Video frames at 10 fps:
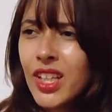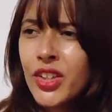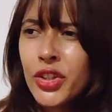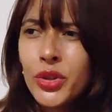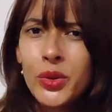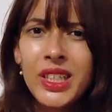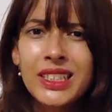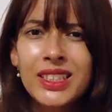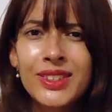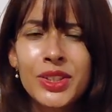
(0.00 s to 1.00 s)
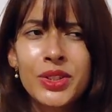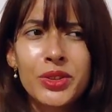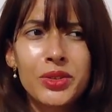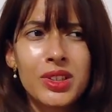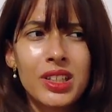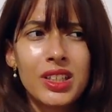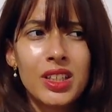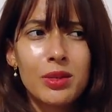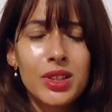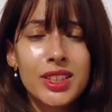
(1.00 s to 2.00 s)
You get to
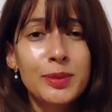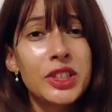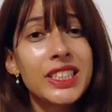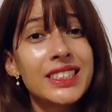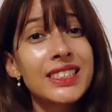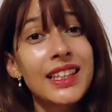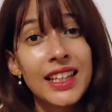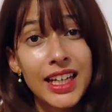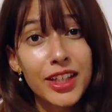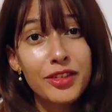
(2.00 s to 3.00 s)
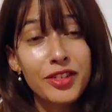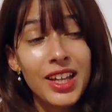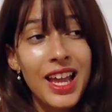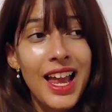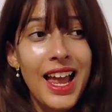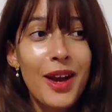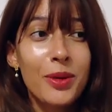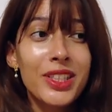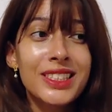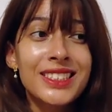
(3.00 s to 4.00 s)
experience life.
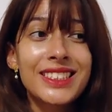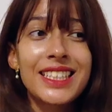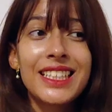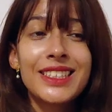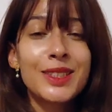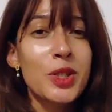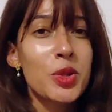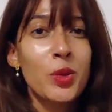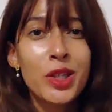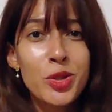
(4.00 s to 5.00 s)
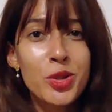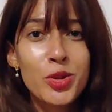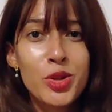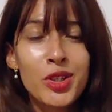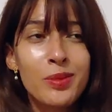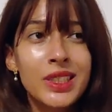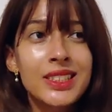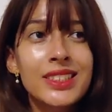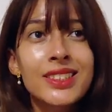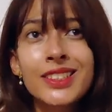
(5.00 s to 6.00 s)
Whereas in a situationship,
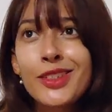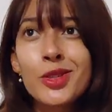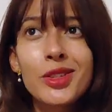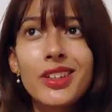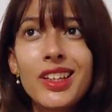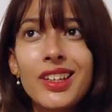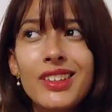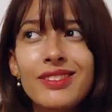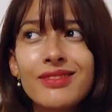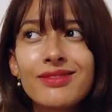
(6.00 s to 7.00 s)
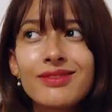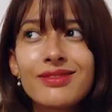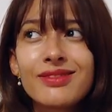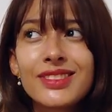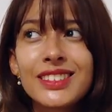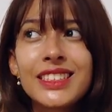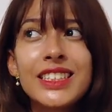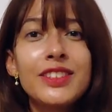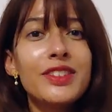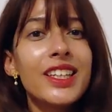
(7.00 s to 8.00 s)
it's essentially
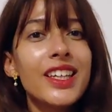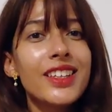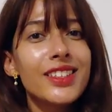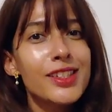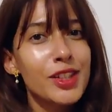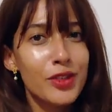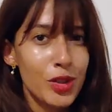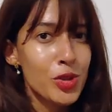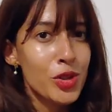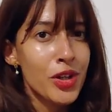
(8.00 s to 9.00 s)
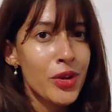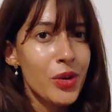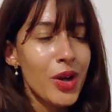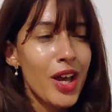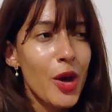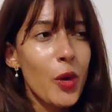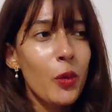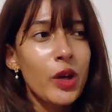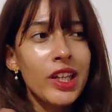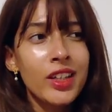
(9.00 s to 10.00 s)
living in a TV show
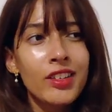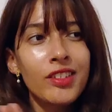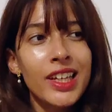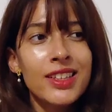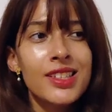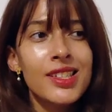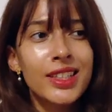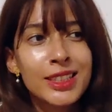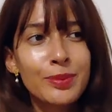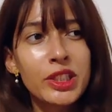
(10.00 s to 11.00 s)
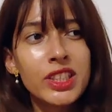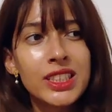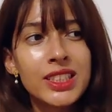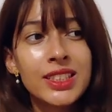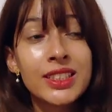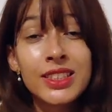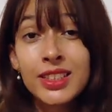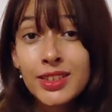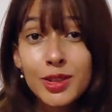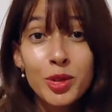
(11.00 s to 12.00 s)
where you get to experience the
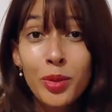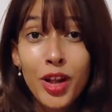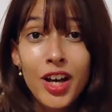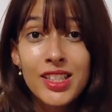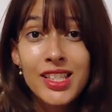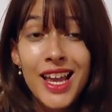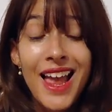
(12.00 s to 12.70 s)
seasonal plot,